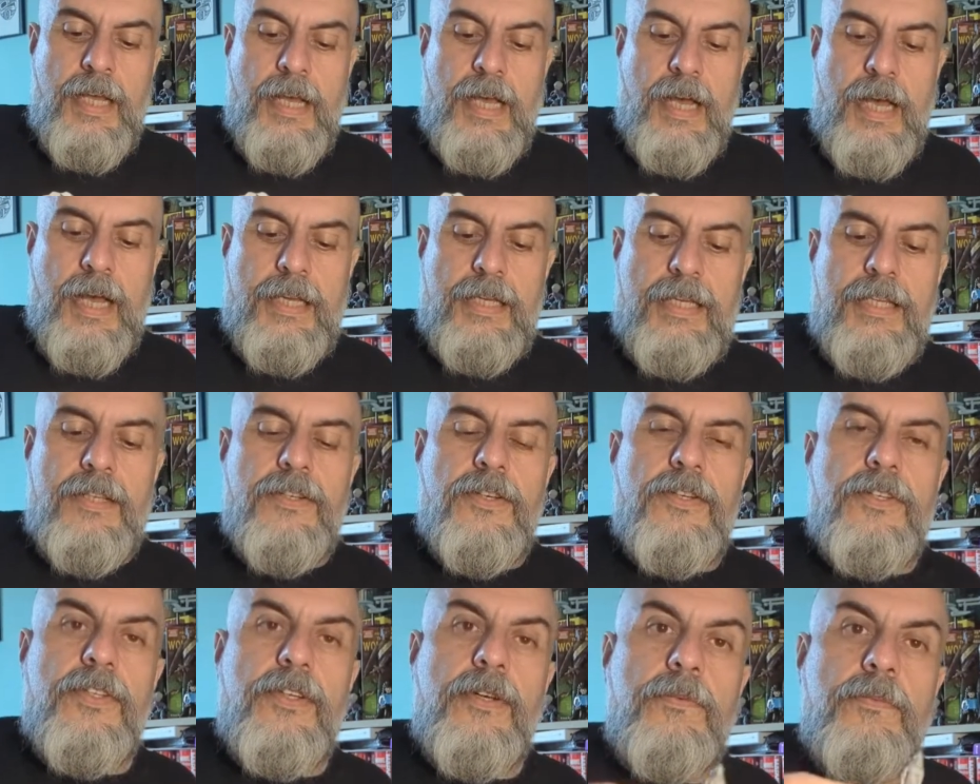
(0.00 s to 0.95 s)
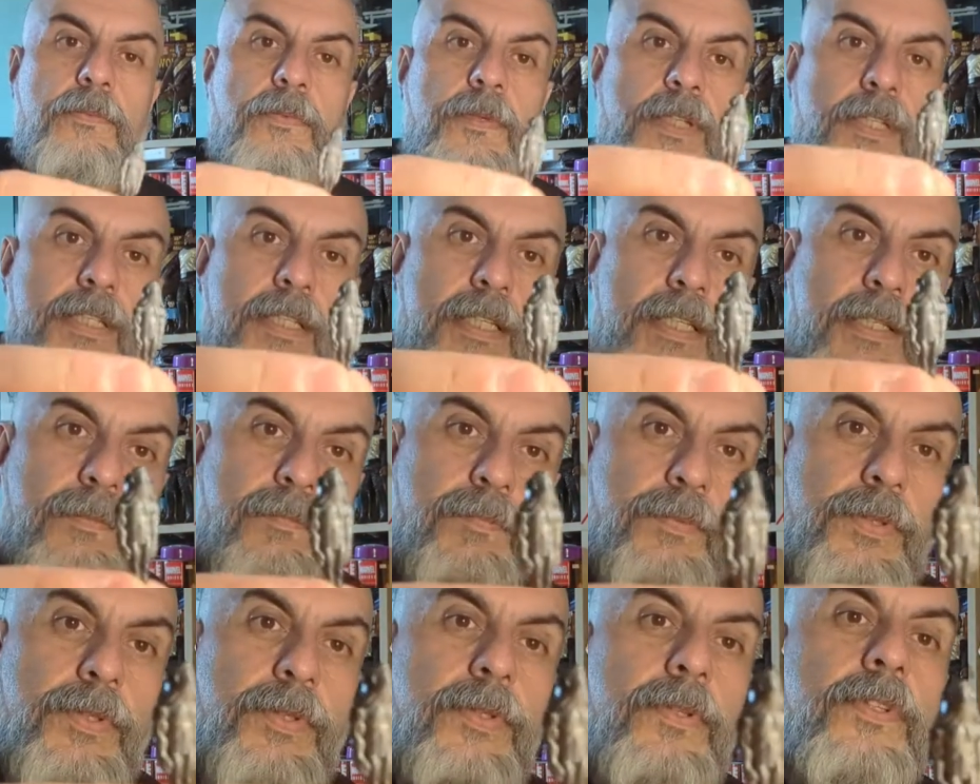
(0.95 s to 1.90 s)
and it does come with this
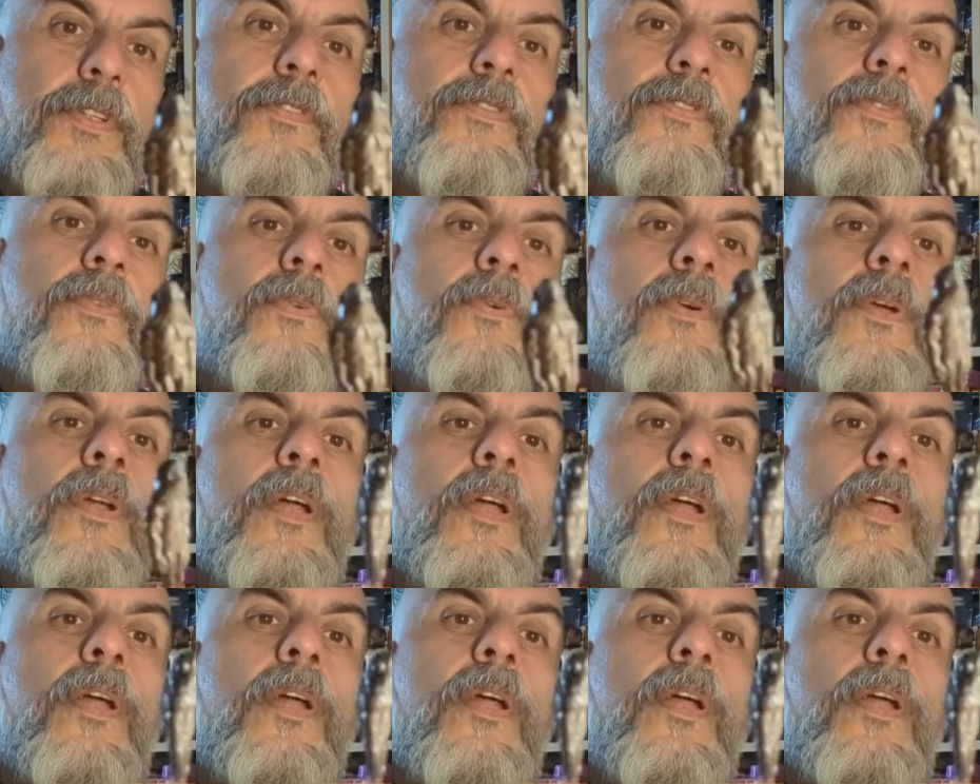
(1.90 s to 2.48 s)
beautiful